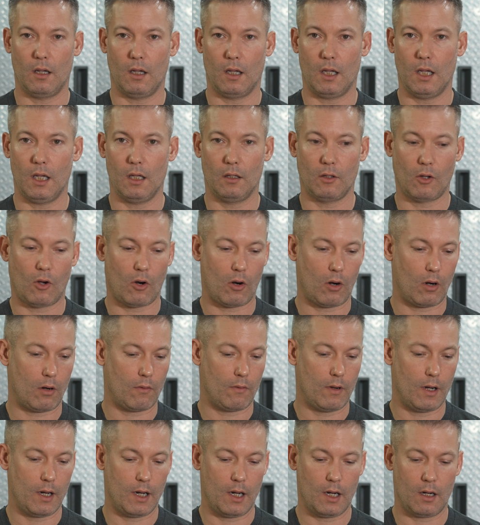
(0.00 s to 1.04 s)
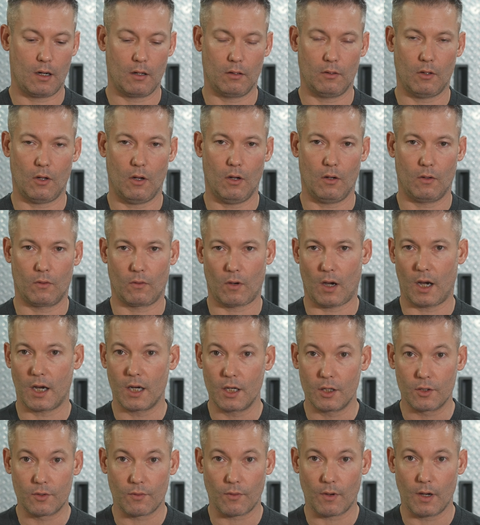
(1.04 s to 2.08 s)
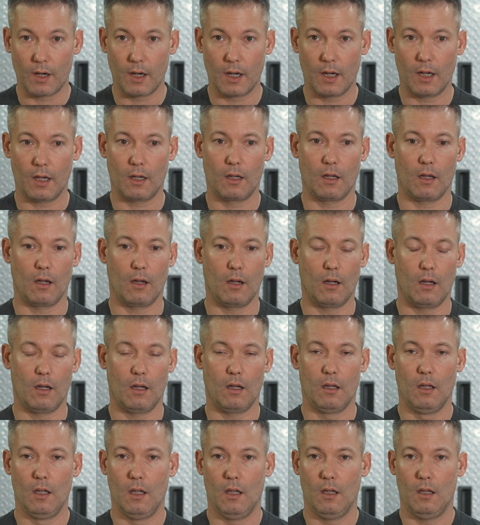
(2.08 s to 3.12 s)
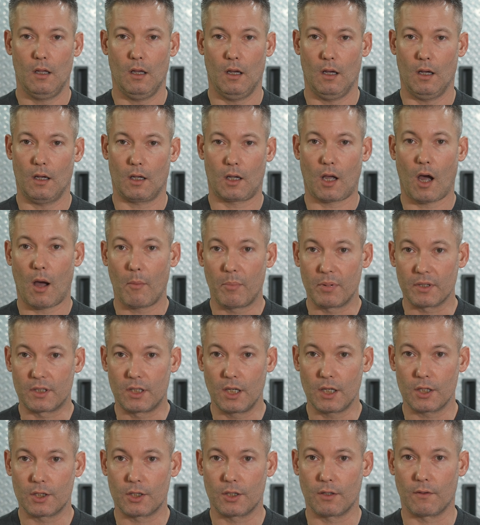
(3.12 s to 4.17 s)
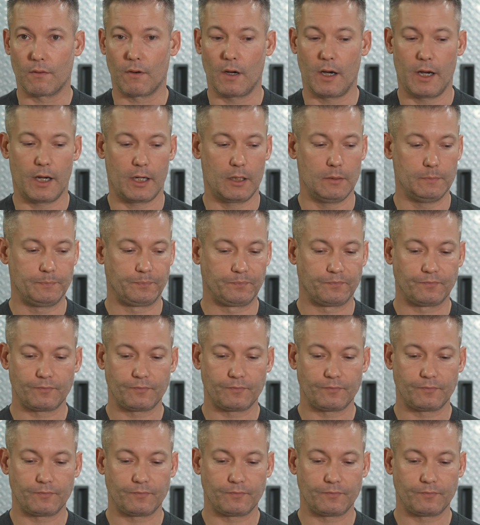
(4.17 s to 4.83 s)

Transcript: ELR rig, a long range rig, a, a competition rig,